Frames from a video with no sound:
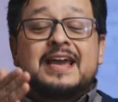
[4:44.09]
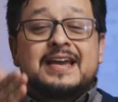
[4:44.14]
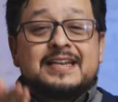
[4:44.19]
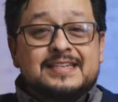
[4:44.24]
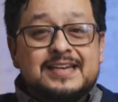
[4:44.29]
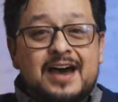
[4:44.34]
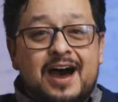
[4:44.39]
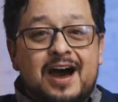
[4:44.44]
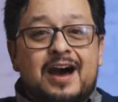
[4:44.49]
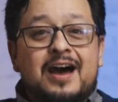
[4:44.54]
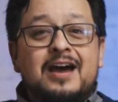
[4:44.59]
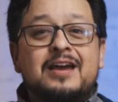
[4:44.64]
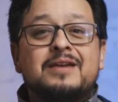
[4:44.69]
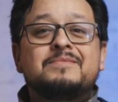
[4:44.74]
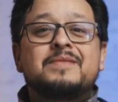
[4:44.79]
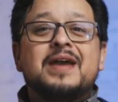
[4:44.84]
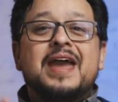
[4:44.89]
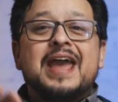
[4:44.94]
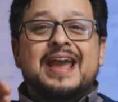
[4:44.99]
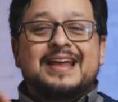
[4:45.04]

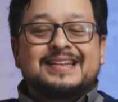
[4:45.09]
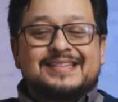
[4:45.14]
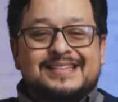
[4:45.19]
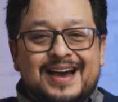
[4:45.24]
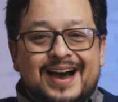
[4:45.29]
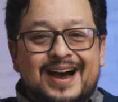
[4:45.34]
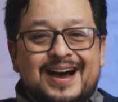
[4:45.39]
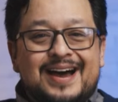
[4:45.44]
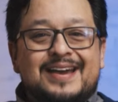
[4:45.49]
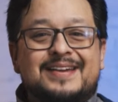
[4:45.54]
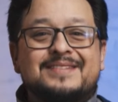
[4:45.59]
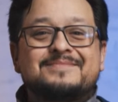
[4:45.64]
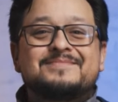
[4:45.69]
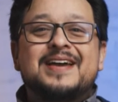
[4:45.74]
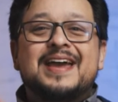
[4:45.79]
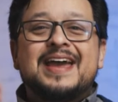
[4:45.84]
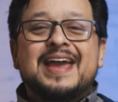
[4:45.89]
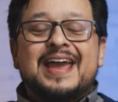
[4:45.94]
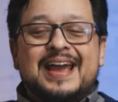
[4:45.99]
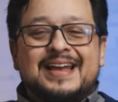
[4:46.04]
time and time
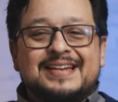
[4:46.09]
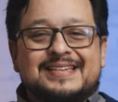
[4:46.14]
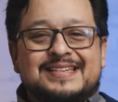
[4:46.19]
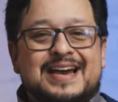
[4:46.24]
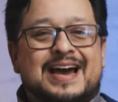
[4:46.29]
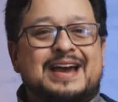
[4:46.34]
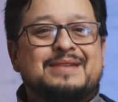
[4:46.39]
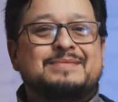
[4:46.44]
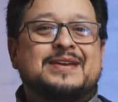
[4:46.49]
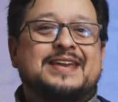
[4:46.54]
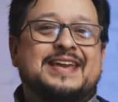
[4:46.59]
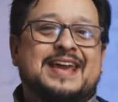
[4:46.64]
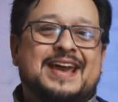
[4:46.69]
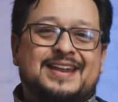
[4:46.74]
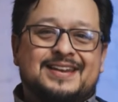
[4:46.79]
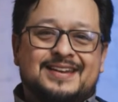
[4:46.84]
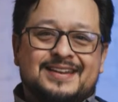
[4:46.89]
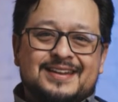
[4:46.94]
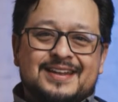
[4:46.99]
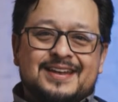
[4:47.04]
and time
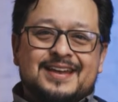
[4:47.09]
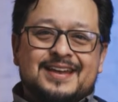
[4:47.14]
again.